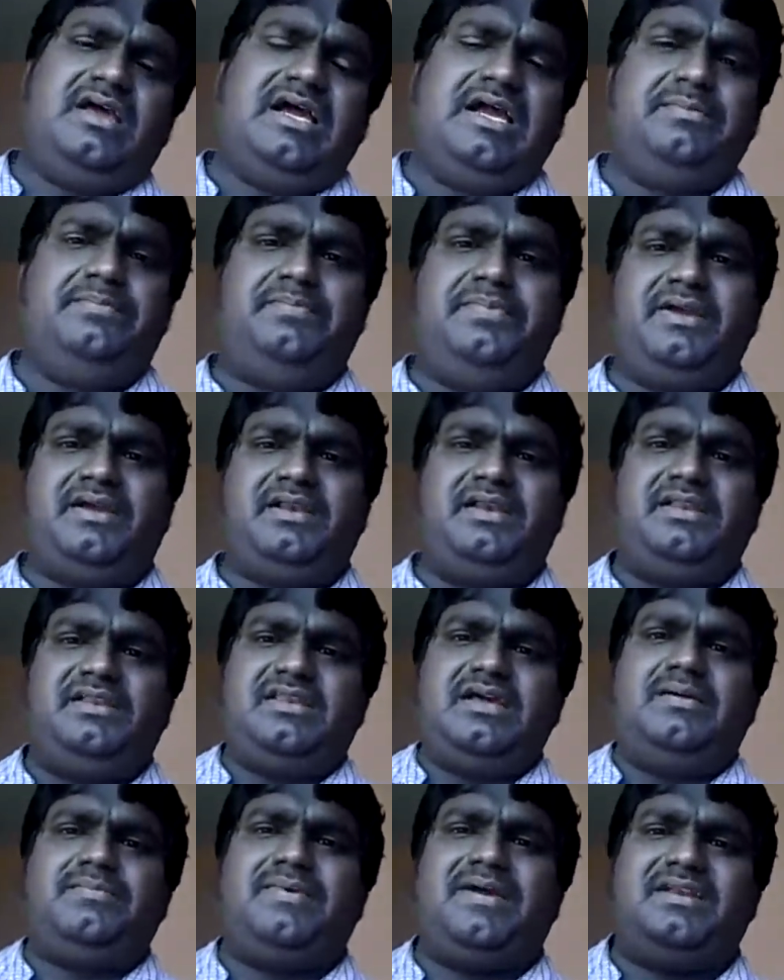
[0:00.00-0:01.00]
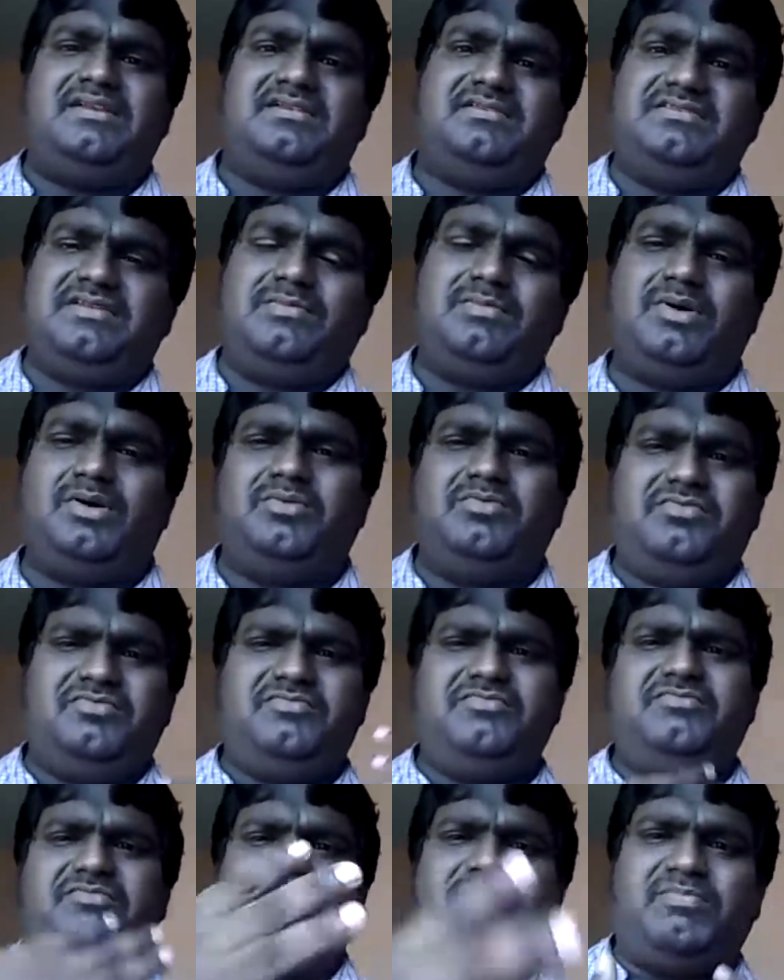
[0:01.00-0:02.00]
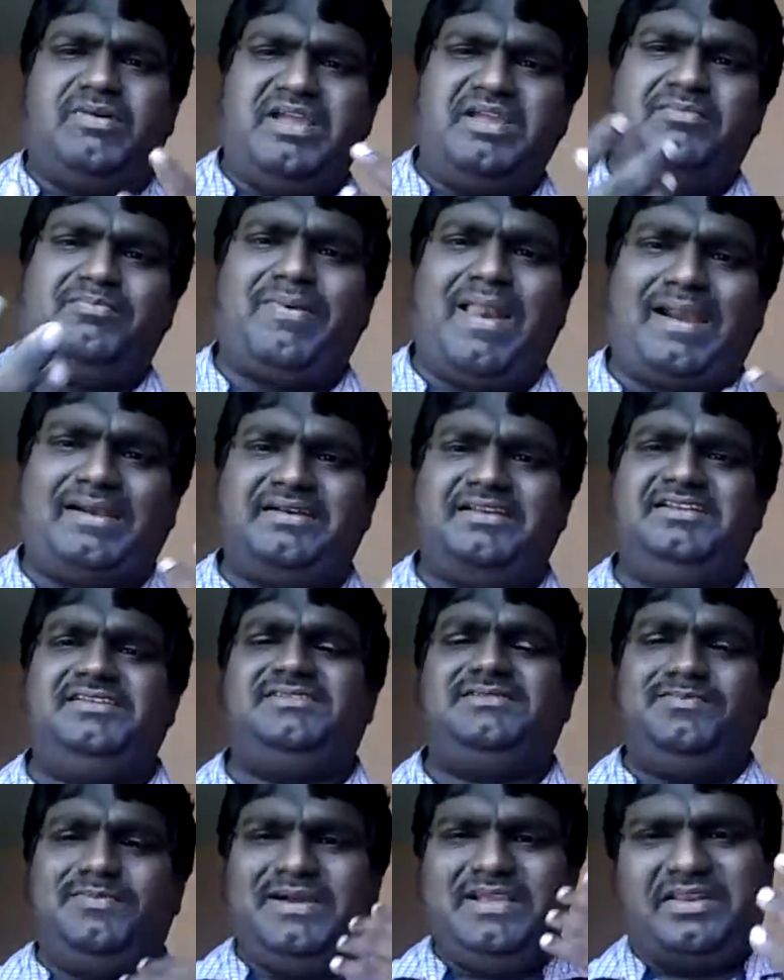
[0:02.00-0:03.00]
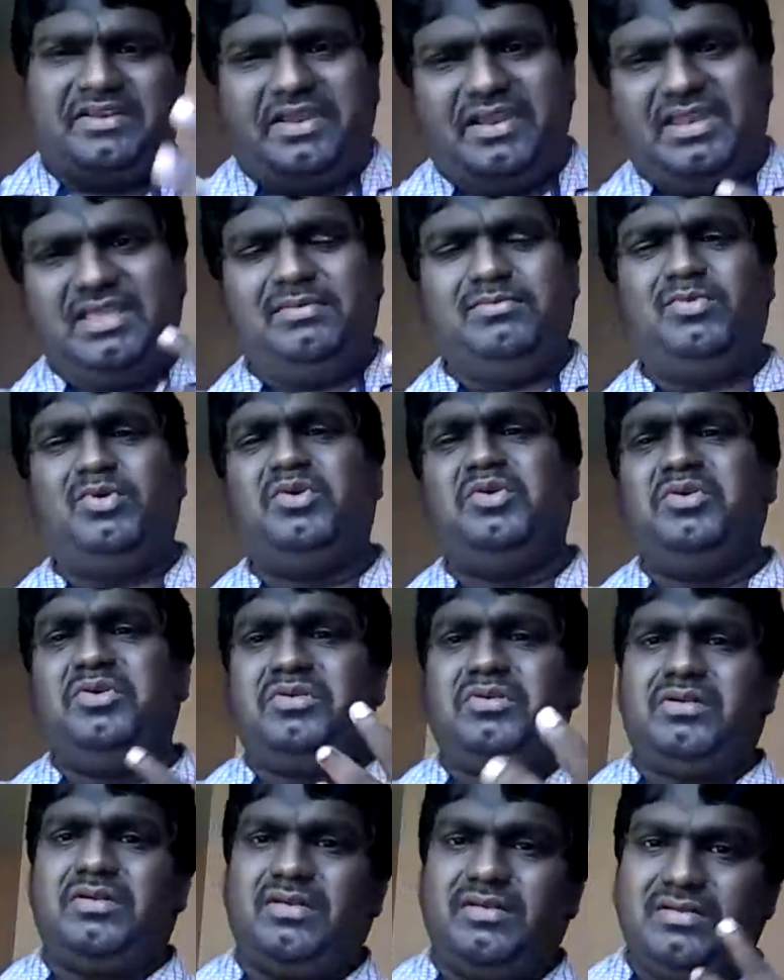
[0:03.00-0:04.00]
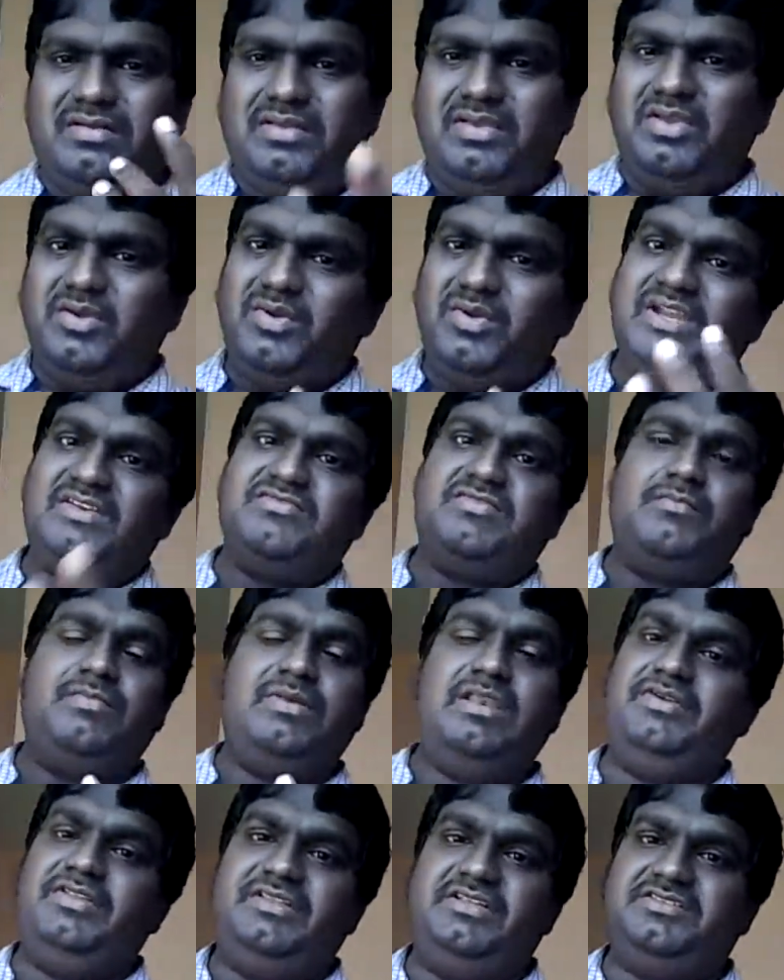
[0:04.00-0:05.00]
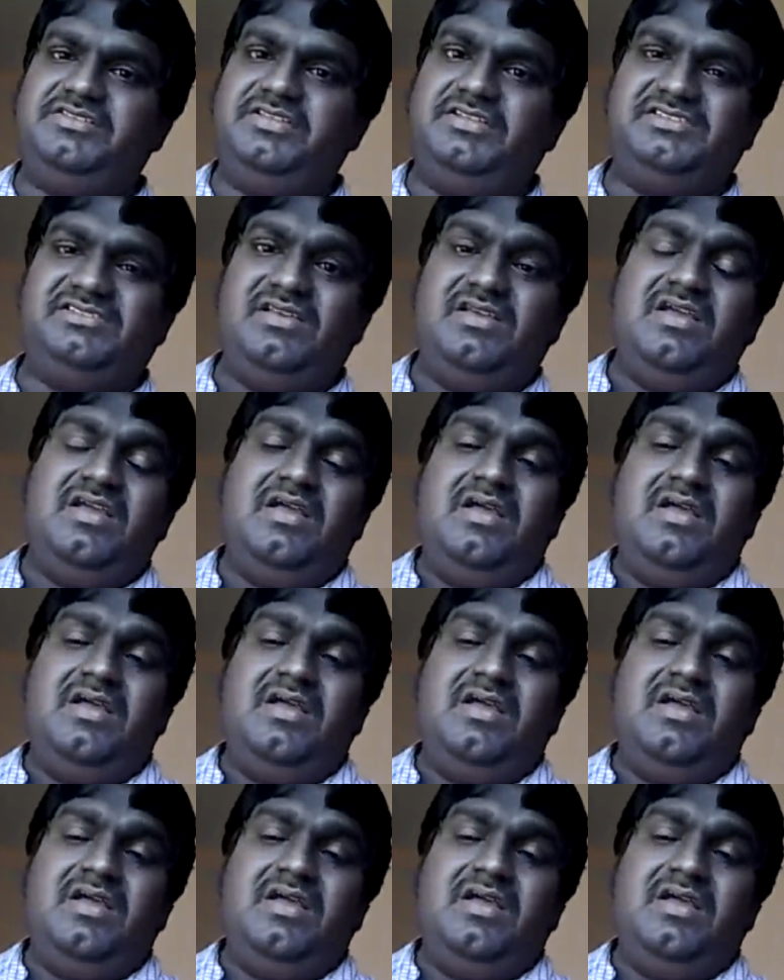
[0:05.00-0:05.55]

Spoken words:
I picked it up, and somehow by practice, by reading more, you get familiar with the things.